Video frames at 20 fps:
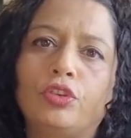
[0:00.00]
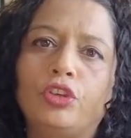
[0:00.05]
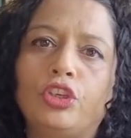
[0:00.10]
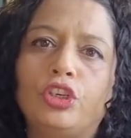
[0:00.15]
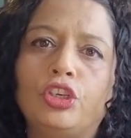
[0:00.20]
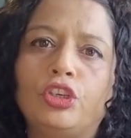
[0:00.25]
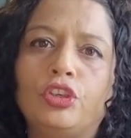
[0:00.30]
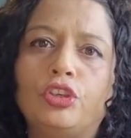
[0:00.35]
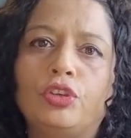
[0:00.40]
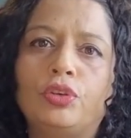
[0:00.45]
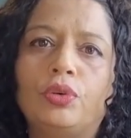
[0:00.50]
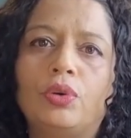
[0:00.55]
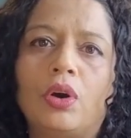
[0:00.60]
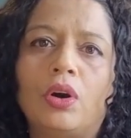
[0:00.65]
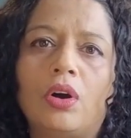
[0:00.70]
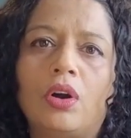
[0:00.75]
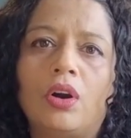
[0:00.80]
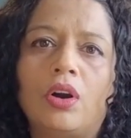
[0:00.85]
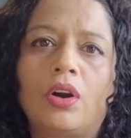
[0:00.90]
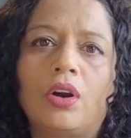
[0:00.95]
You
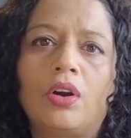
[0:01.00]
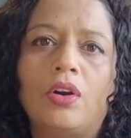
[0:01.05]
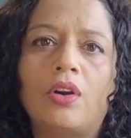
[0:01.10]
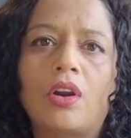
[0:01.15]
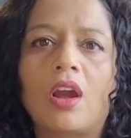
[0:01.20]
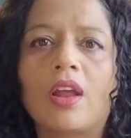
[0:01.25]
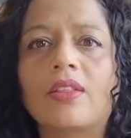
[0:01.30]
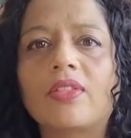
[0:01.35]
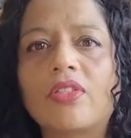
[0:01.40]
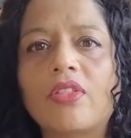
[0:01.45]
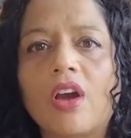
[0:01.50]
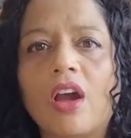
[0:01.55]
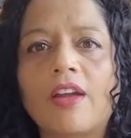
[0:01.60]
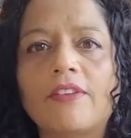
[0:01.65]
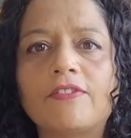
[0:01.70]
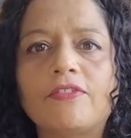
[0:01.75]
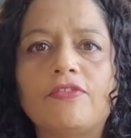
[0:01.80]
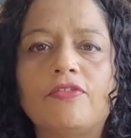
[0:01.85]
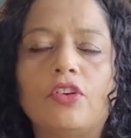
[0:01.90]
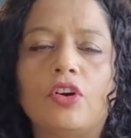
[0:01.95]
are not
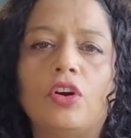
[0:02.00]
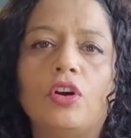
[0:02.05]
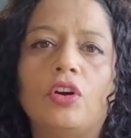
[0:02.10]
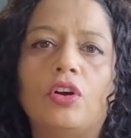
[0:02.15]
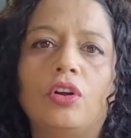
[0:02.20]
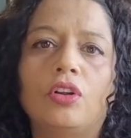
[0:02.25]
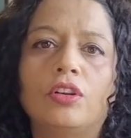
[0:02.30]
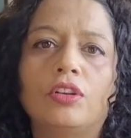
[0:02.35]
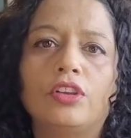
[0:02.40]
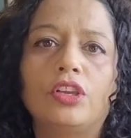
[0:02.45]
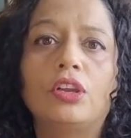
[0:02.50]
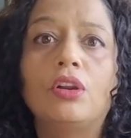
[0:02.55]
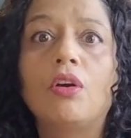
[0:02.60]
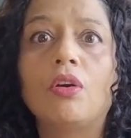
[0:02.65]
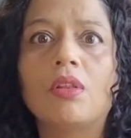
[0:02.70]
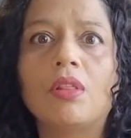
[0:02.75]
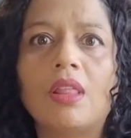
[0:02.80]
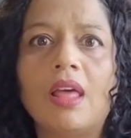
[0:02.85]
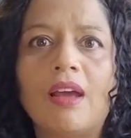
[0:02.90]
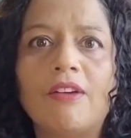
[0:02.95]
thoughtful. You
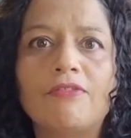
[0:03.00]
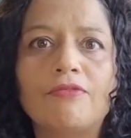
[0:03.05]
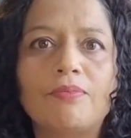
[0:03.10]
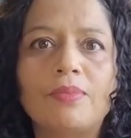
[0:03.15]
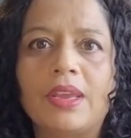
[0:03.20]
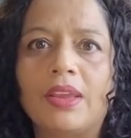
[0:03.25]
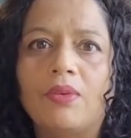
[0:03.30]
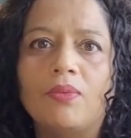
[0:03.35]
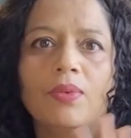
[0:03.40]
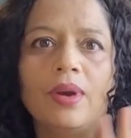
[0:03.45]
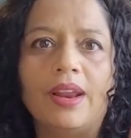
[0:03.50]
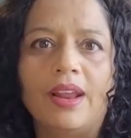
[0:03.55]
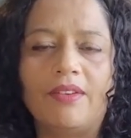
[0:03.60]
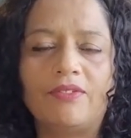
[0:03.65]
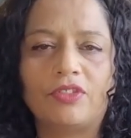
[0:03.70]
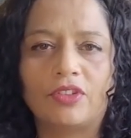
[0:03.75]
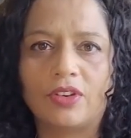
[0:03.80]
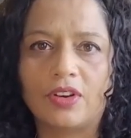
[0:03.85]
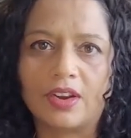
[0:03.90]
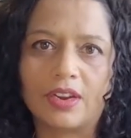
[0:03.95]
don't love me.
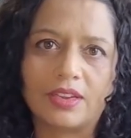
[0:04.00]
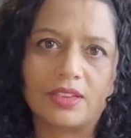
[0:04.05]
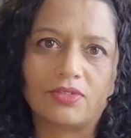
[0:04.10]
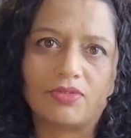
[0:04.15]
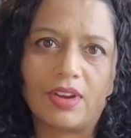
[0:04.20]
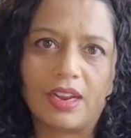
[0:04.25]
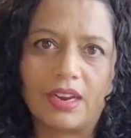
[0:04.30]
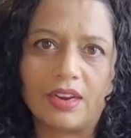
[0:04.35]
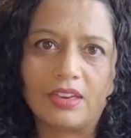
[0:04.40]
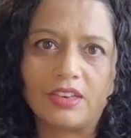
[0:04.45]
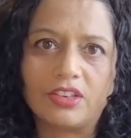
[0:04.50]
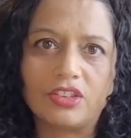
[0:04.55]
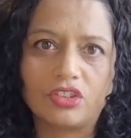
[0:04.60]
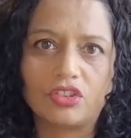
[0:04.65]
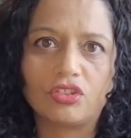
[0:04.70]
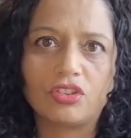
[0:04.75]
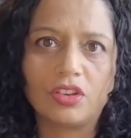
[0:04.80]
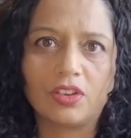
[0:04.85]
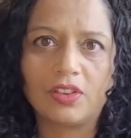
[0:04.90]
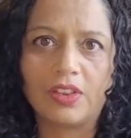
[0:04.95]
Whatever it is, right?
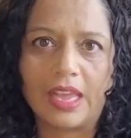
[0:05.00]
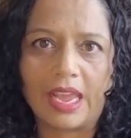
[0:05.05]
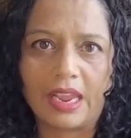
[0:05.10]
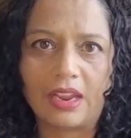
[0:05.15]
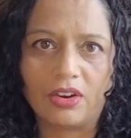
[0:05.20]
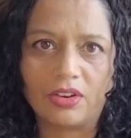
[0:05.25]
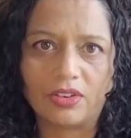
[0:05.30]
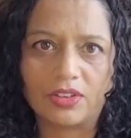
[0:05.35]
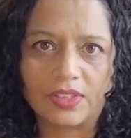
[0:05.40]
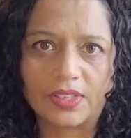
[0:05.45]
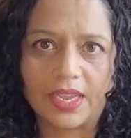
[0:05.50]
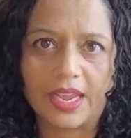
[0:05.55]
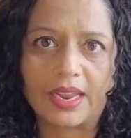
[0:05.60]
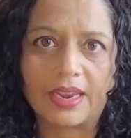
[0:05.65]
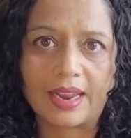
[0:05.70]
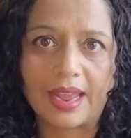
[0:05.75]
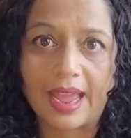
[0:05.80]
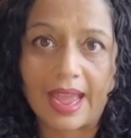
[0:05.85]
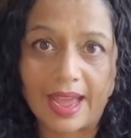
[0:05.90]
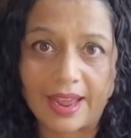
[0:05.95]
Additional layers
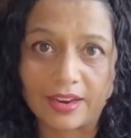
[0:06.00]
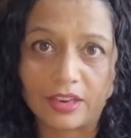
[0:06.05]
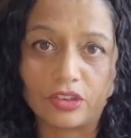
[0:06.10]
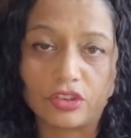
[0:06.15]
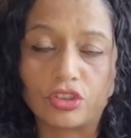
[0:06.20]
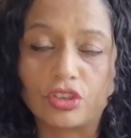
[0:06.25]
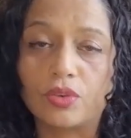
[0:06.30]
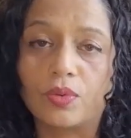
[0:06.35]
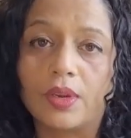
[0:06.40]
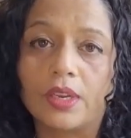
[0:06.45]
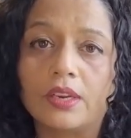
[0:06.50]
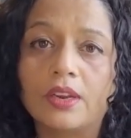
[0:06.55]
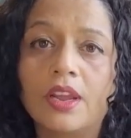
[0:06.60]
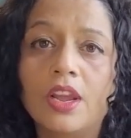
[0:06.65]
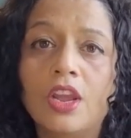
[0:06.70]
get added to it.